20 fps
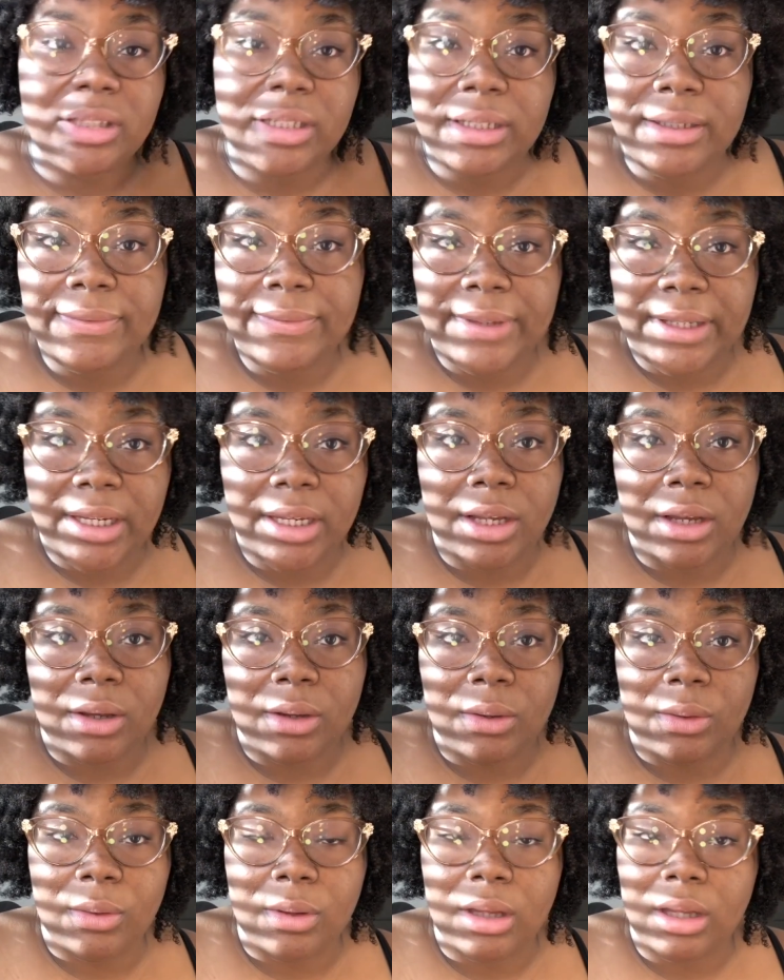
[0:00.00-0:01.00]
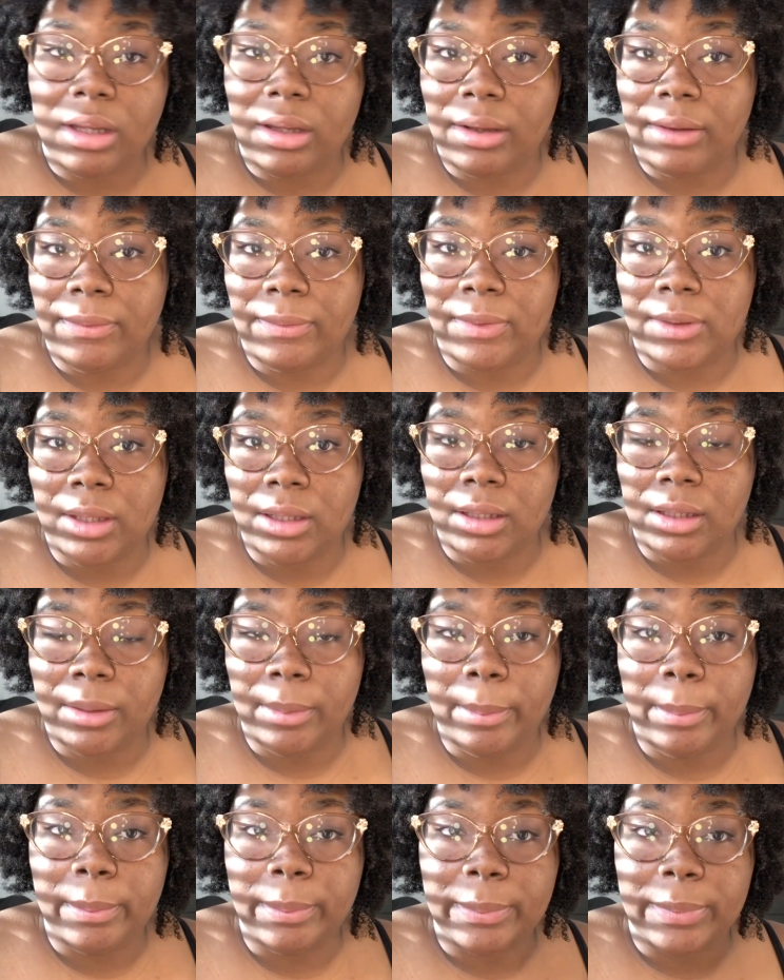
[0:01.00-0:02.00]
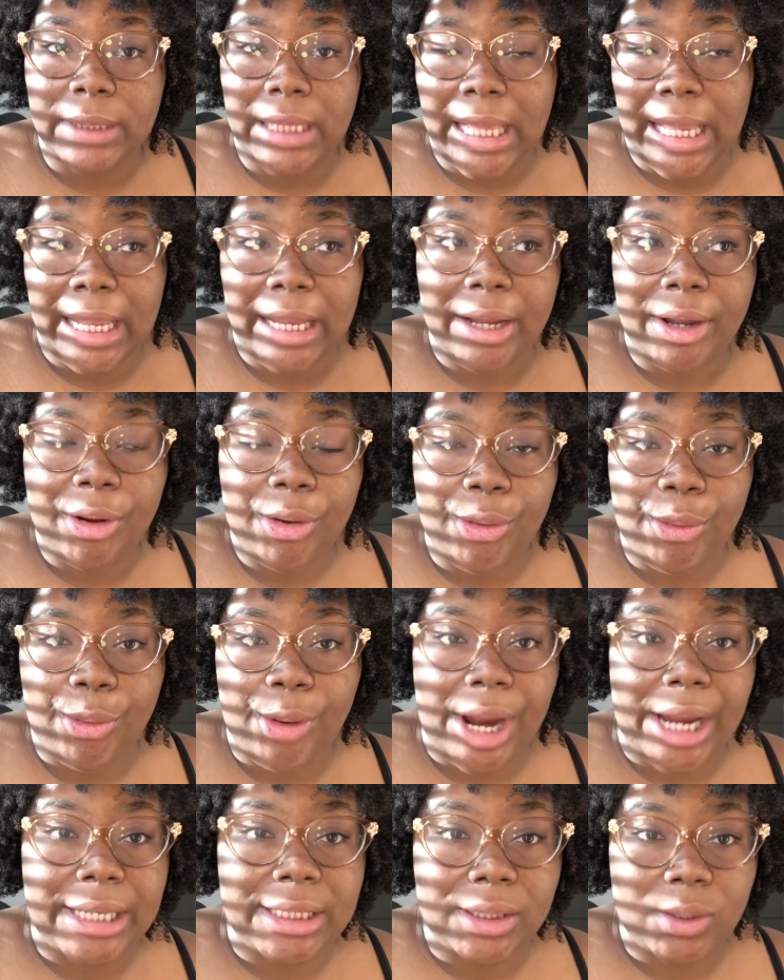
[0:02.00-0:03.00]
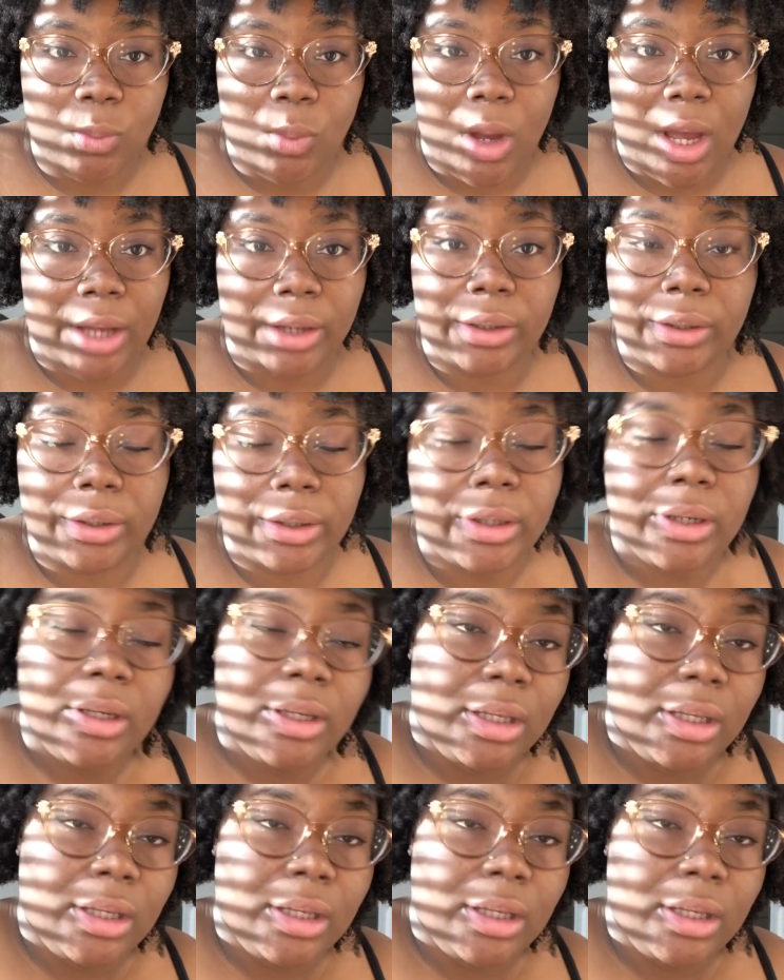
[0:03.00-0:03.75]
did a video of the black rice water.